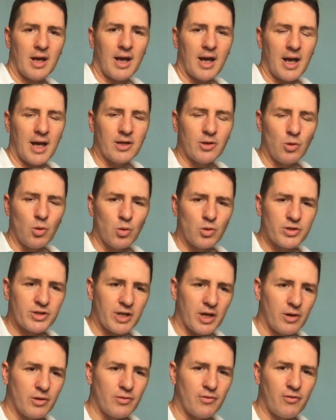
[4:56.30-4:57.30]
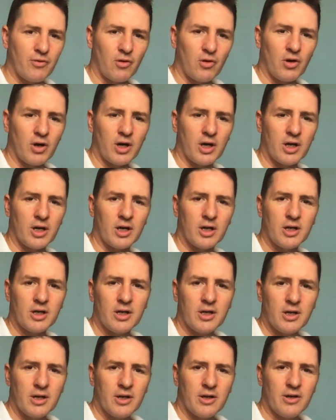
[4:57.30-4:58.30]
And also for her
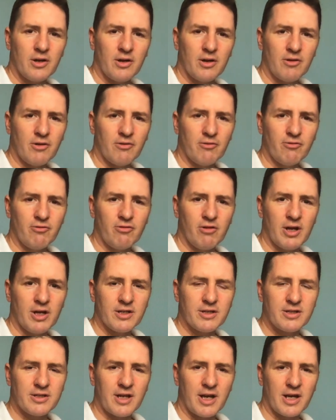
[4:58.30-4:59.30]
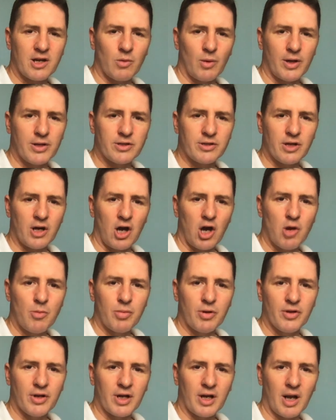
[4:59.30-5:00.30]
wrist takeaway to
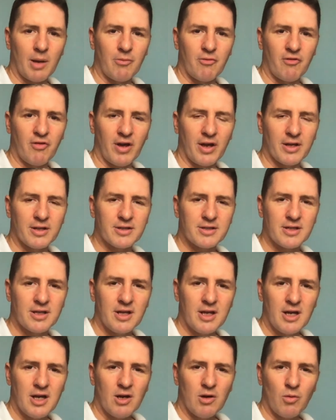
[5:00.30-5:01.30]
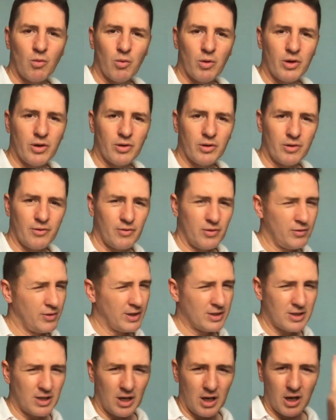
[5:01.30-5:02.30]
open the club face.
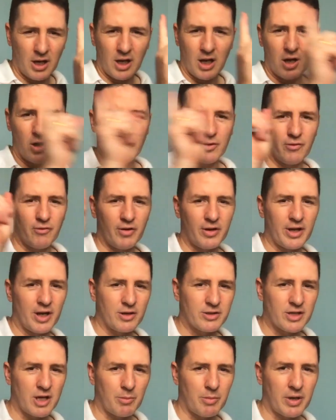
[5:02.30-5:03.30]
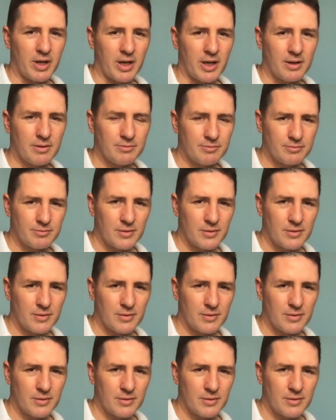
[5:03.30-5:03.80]
There's a load of videos up here,